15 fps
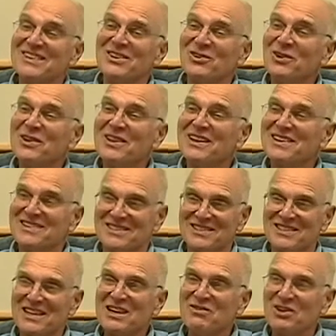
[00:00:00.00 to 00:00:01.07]
the only thing that's
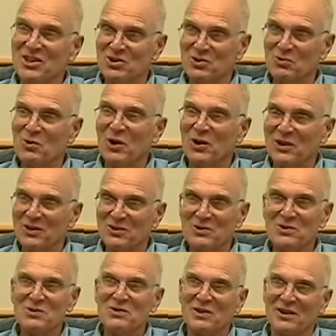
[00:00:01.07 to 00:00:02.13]
saving you walking
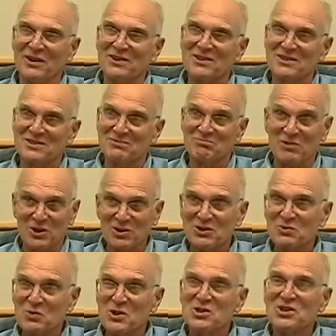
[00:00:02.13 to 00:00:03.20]
through there is
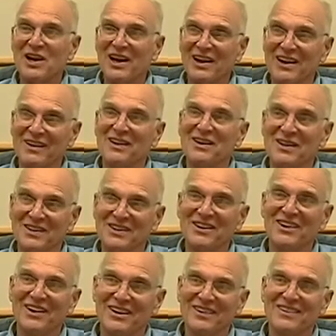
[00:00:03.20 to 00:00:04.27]
because we shot it in the air, uh-huh.